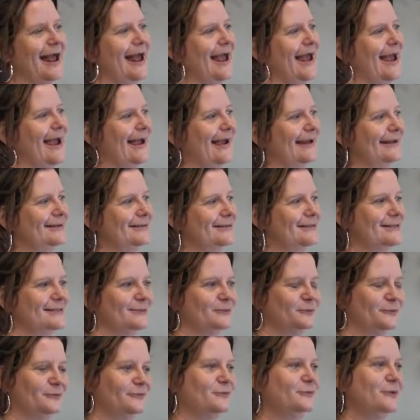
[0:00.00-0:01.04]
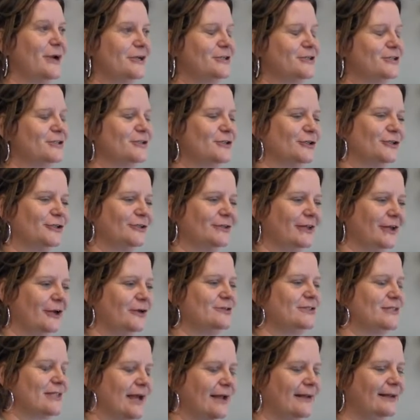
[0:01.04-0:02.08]
and registered, you
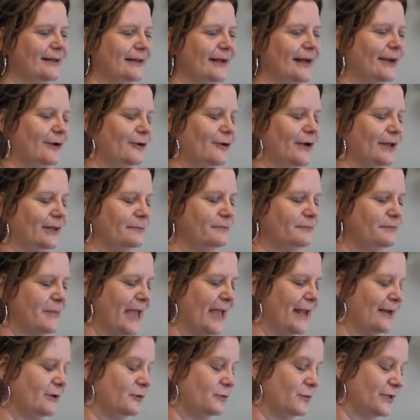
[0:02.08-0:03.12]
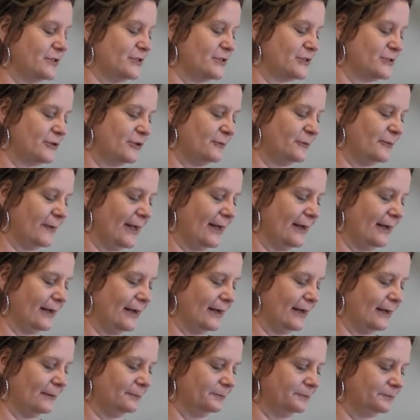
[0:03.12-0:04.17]
know, signed in. I'd already paid and registered, but,
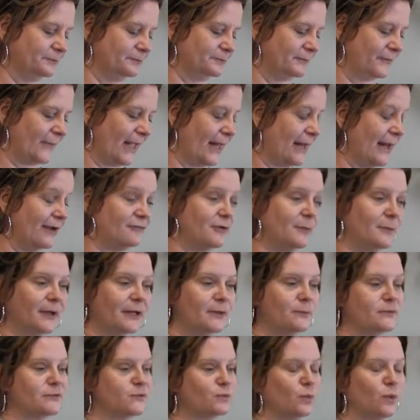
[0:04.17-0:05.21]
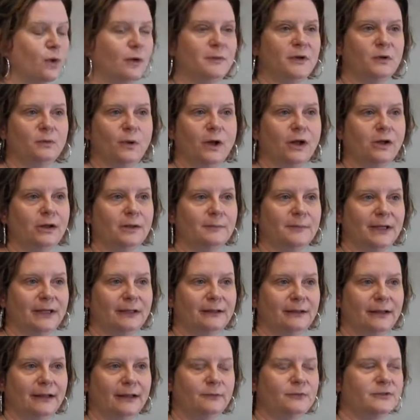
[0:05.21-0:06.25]
um, and everybody was warm and
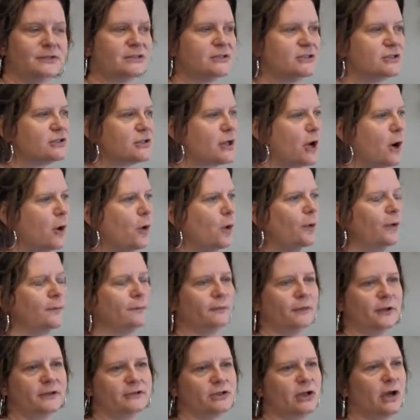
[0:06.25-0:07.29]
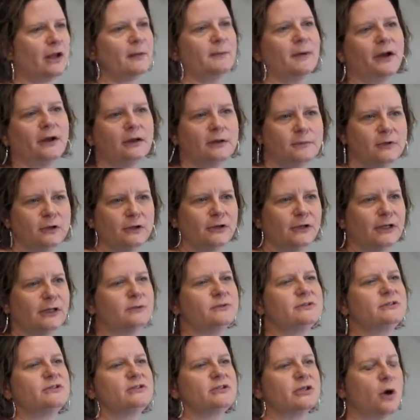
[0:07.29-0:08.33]
welcoming. It was so, talk about community, it
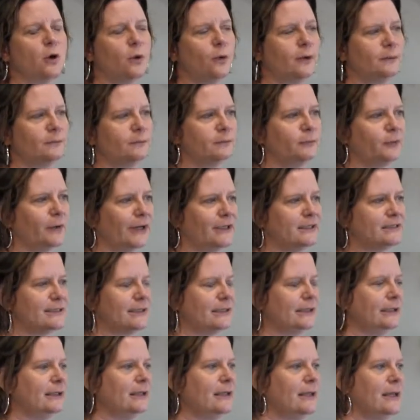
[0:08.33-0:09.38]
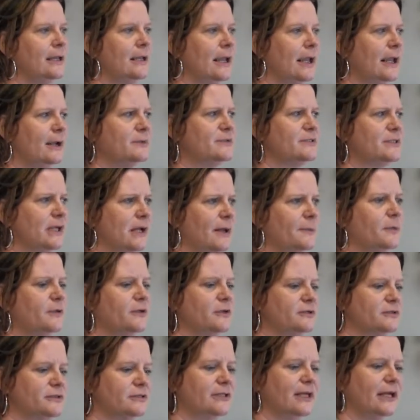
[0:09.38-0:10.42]
was so embracing. Yeah. And it was a couple
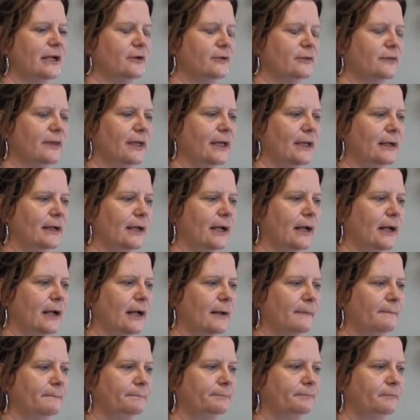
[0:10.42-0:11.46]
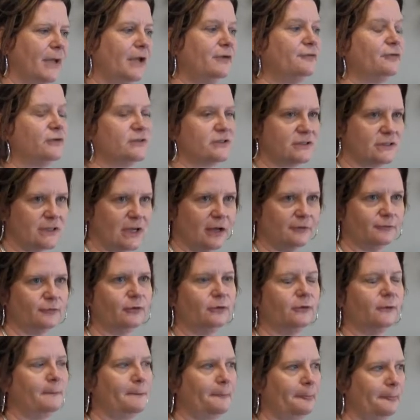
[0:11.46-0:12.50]
years later that um, my first
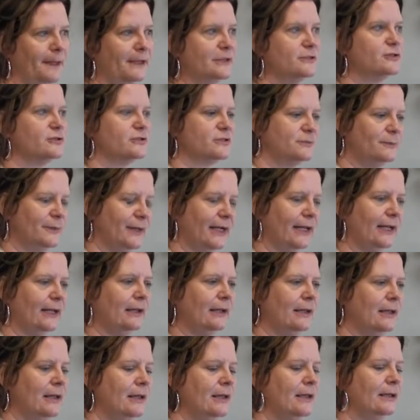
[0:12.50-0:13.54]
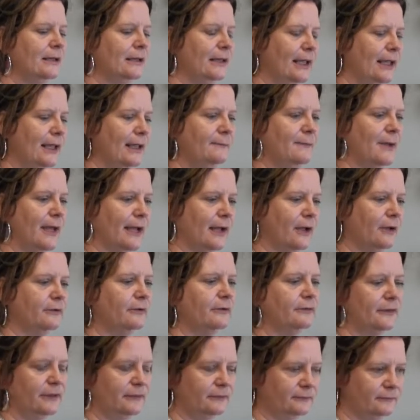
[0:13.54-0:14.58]
novel, Angel's Bidding, came
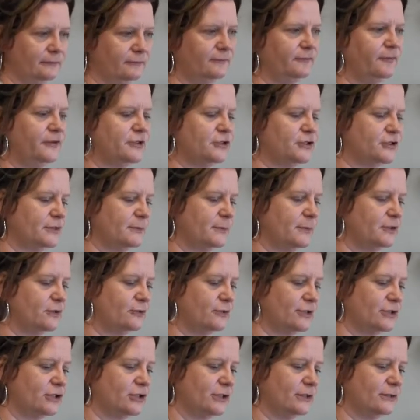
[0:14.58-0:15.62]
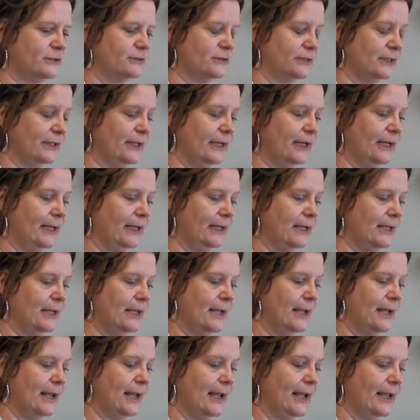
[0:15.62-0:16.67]
out that features Patricia Delaney.
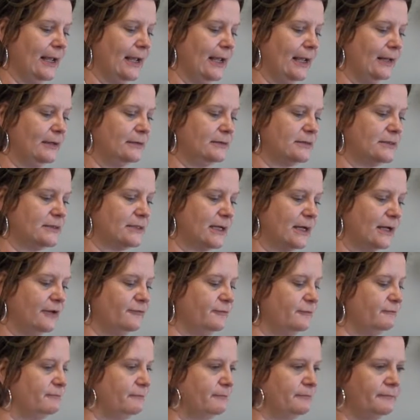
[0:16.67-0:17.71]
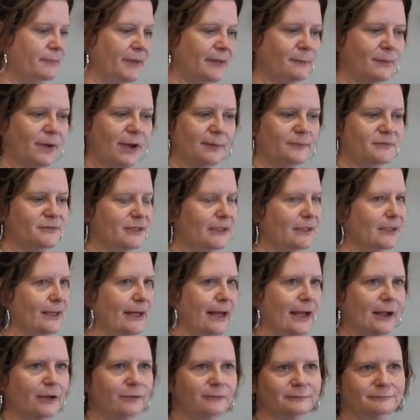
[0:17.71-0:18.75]
And I've bebopped in and
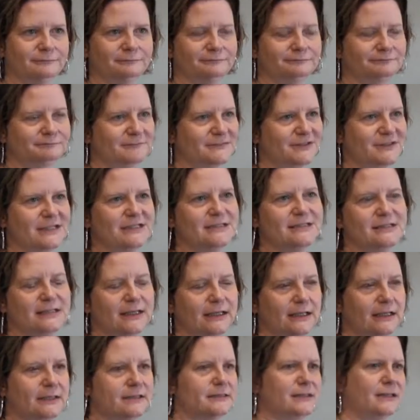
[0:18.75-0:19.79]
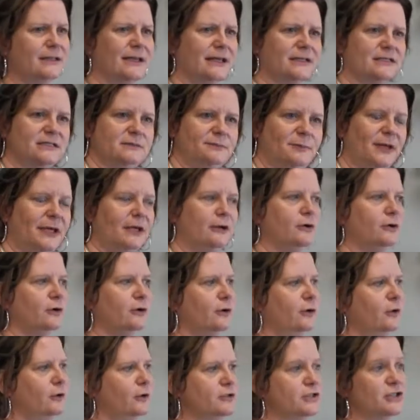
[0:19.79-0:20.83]
out since then as a guest
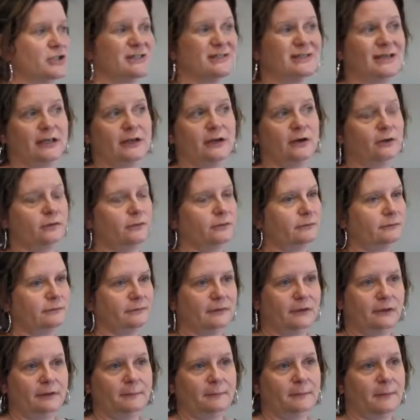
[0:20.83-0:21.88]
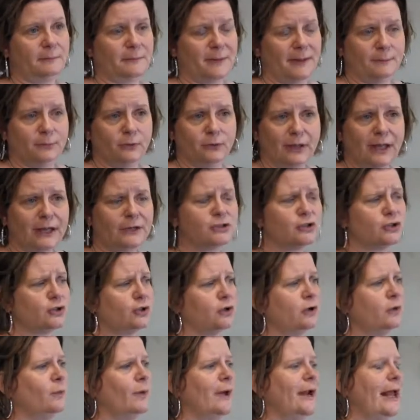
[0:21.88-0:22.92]
speaker or just to hear people
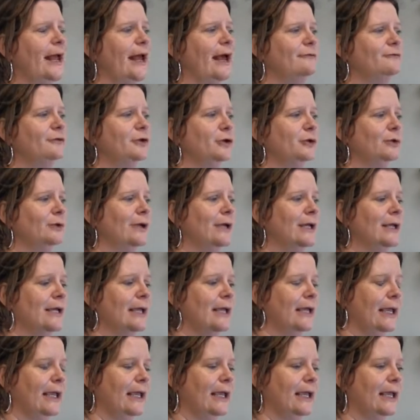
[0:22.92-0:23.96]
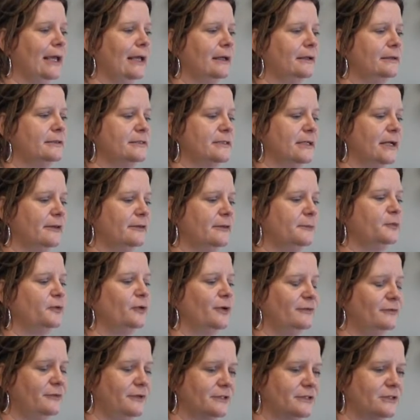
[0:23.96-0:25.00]
lecture or what have you. And uh, the
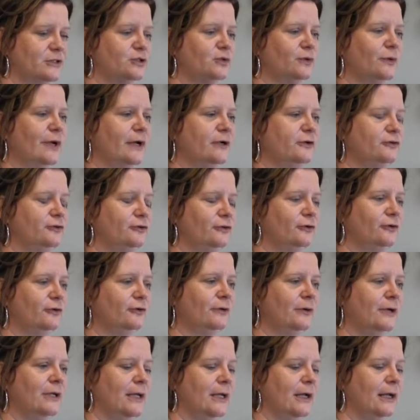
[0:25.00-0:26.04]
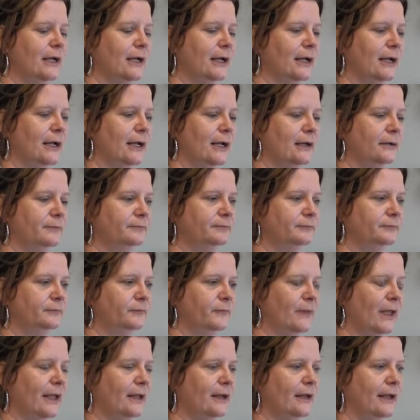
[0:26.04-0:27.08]
previous director um,
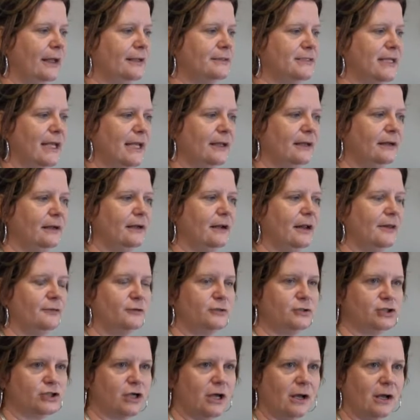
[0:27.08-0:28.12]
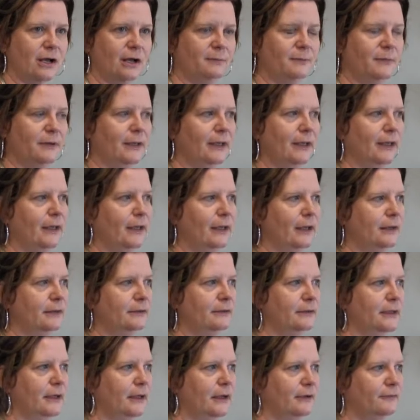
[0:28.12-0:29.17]
had, had, taken another job,
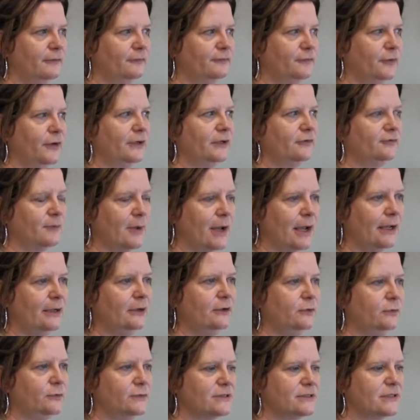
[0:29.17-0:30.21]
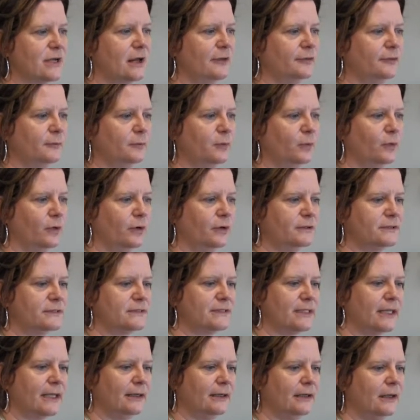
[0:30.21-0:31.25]
and uh, a friend of mine who was on the board
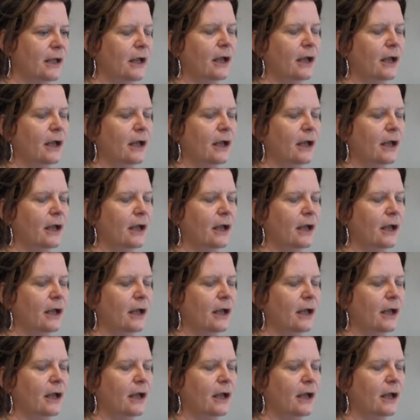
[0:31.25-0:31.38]
said,